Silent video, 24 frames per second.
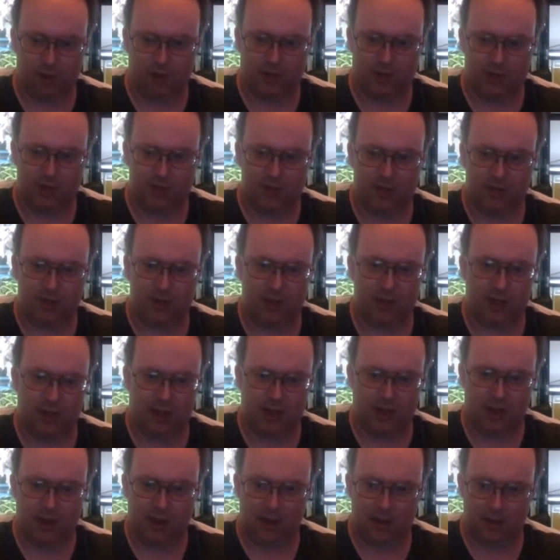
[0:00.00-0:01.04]
against a
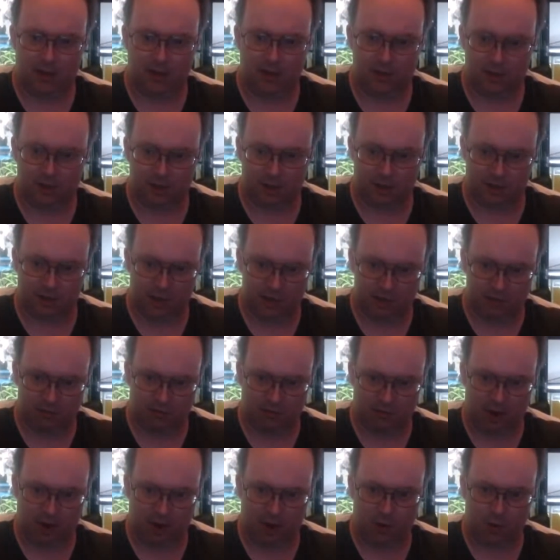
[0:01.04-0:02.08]
stinging nettle, and it stings
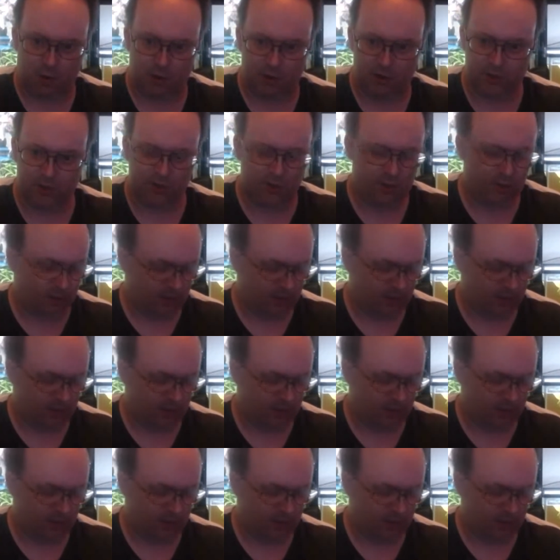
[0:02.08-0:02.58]
for hours.